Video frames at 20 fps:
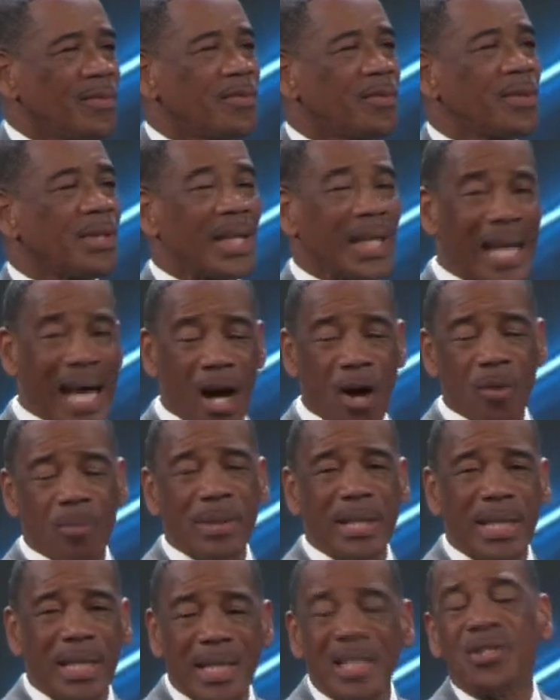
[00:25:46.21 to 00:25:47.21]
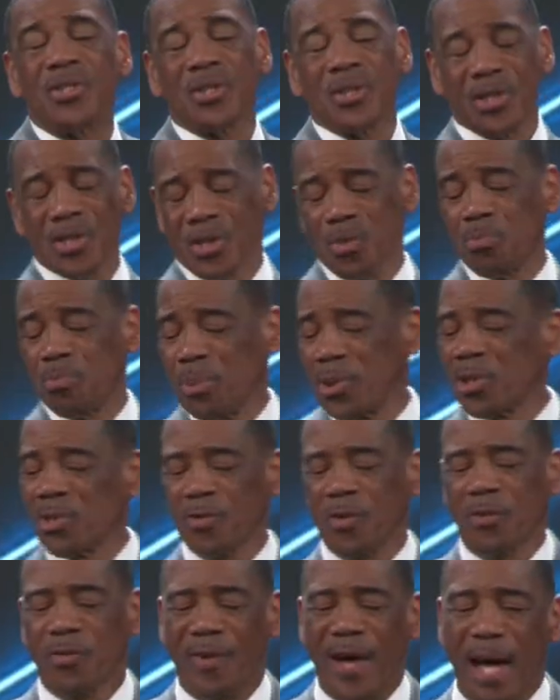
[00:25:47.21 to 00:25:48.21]
For allowing me into this
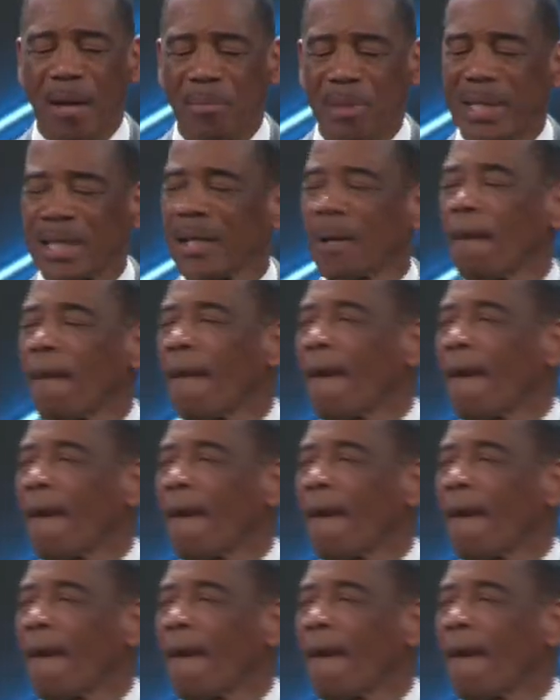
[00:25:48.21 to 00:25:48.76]
beautiful family.